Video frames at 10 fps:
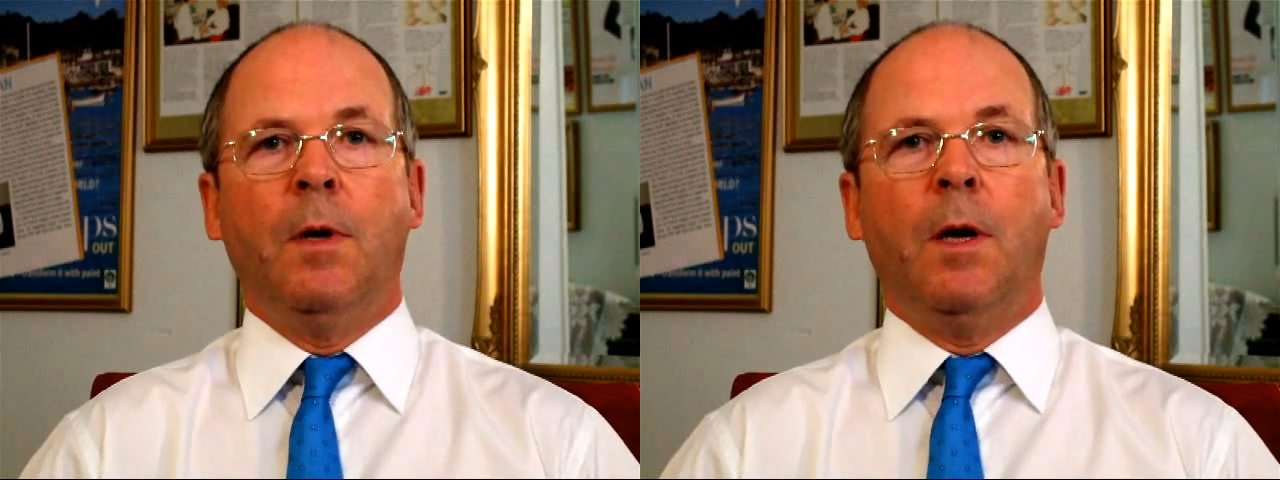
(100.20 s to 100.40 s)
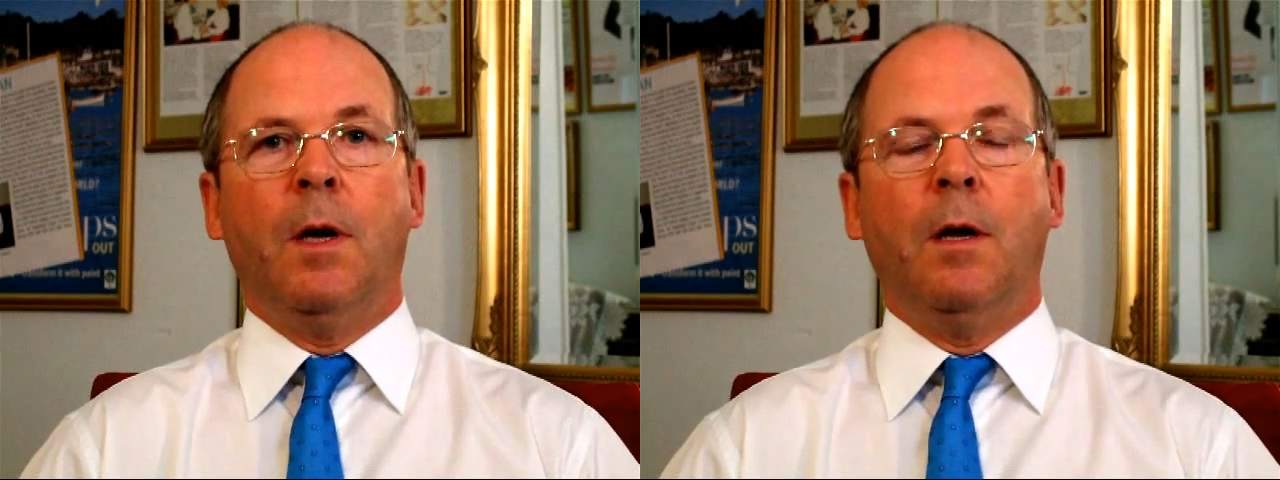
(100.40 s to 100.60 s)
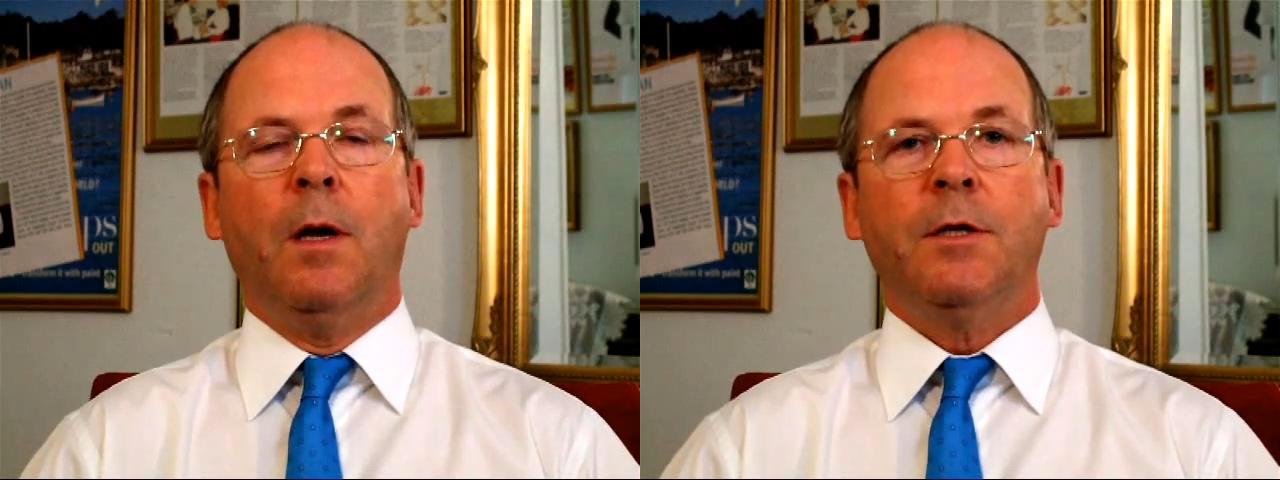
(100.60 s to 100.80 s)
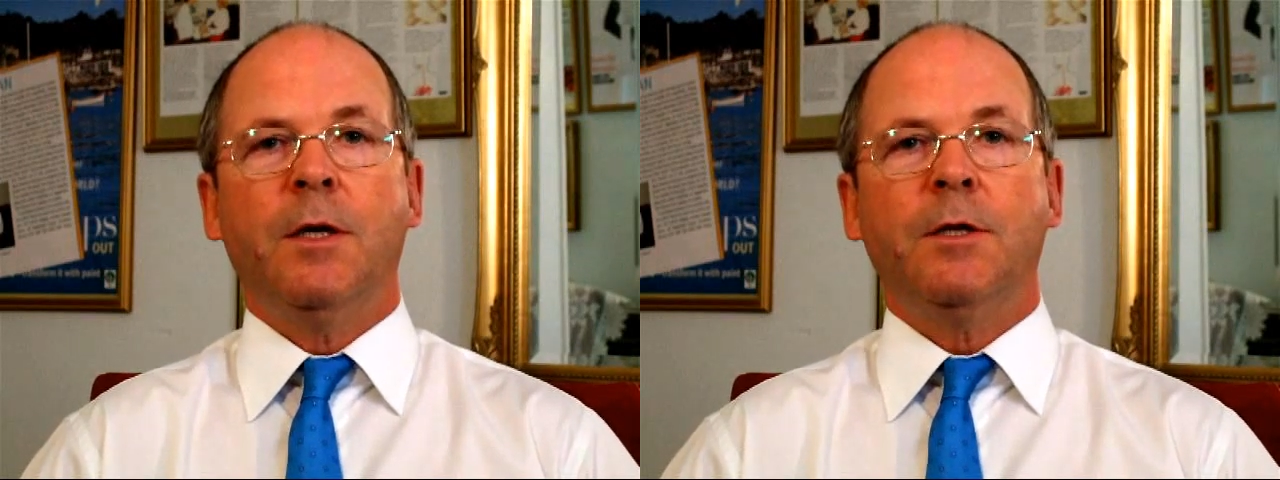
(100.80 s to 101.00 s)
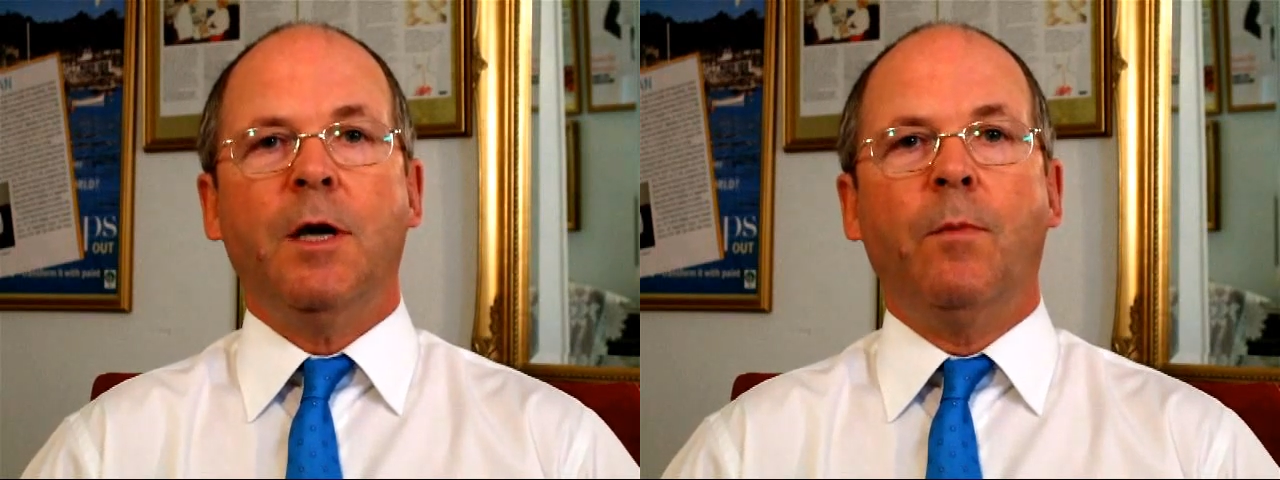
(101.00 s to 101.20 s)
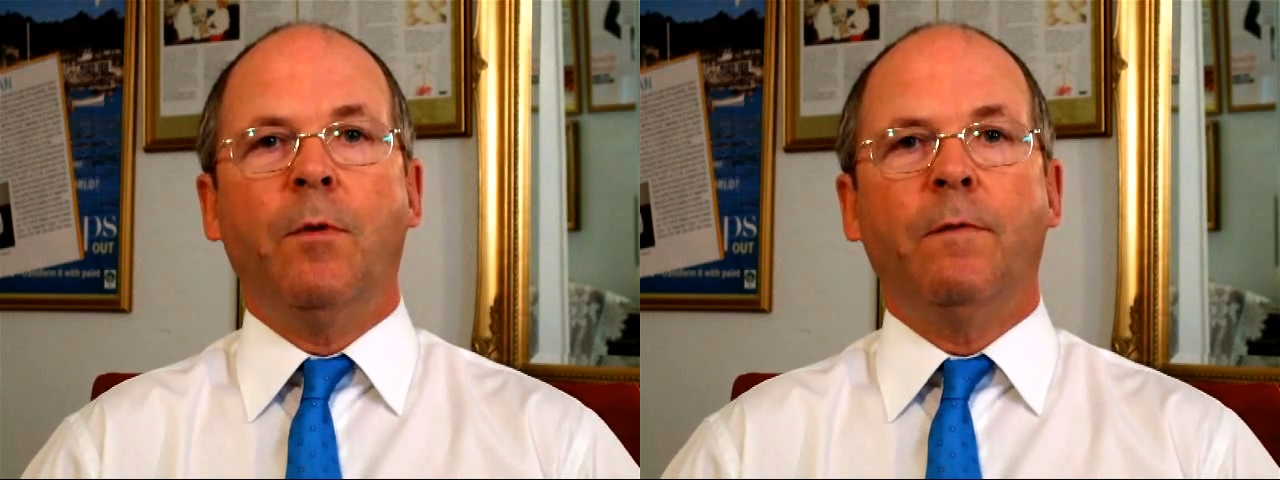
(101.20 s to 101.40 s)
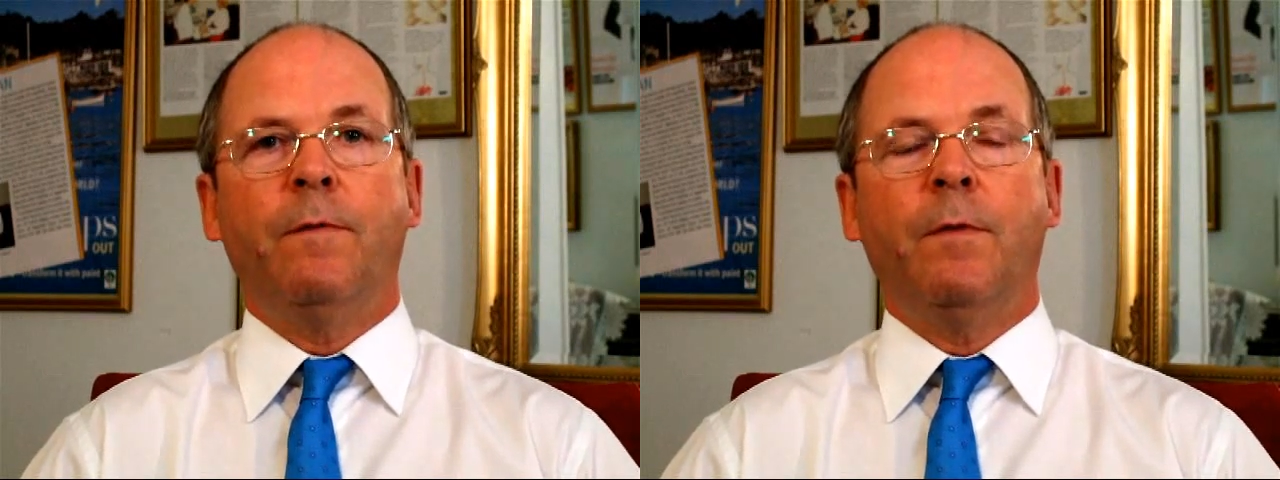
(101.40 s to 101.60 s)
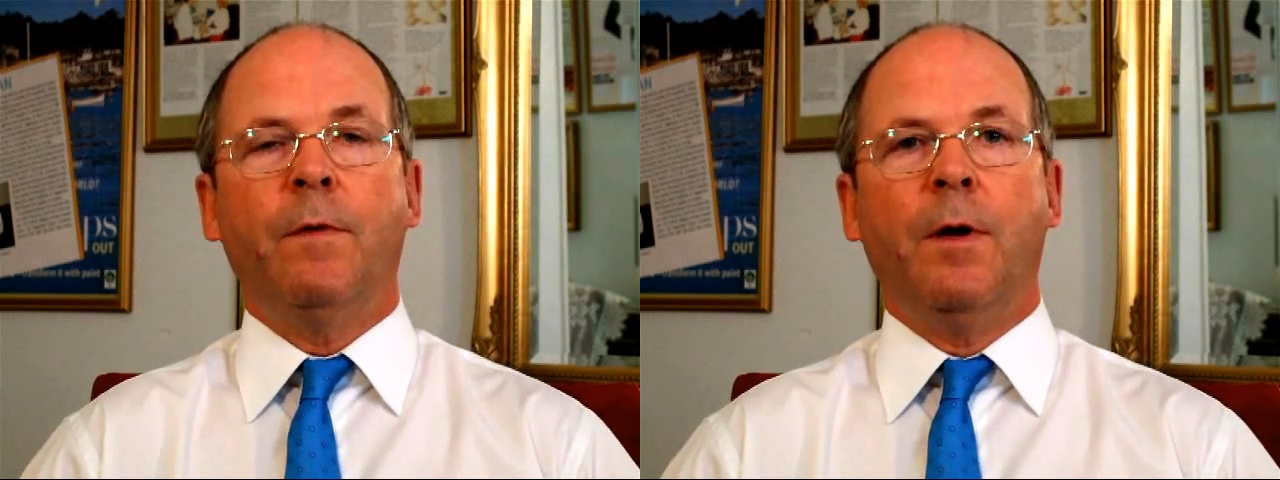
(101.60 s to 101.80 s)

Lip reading: As an example of